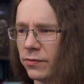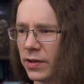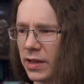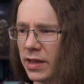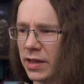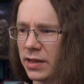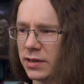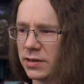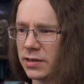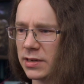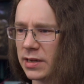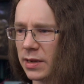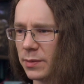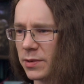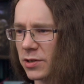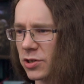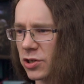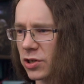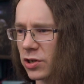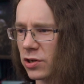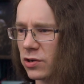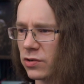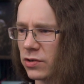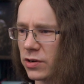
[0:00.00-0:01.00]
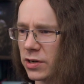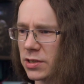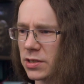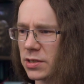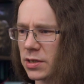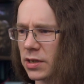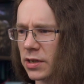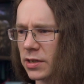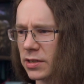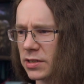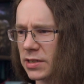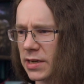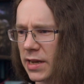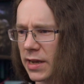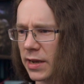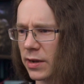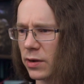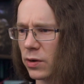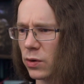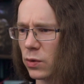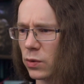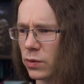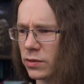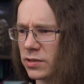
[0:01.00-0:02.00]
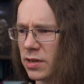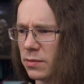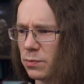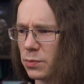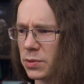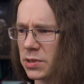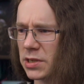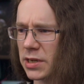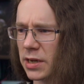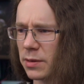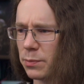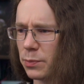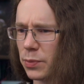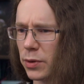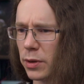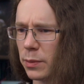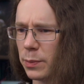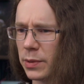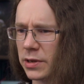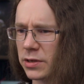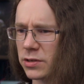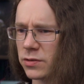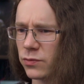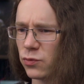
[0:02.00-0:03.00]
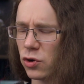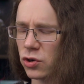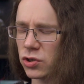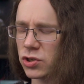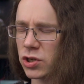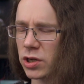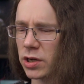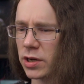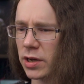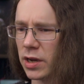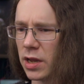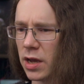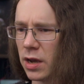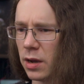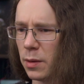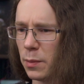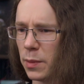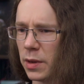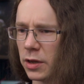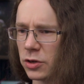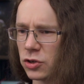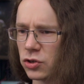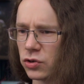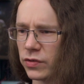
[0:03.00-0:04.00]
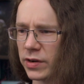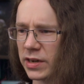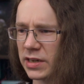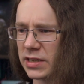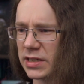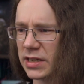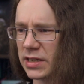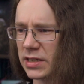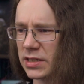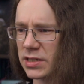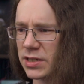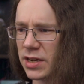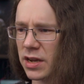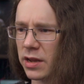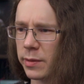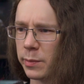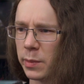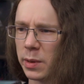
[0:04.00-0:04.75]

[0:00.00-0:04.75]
and damage increase is now 10% per piece of Nocturnal armor during daytime.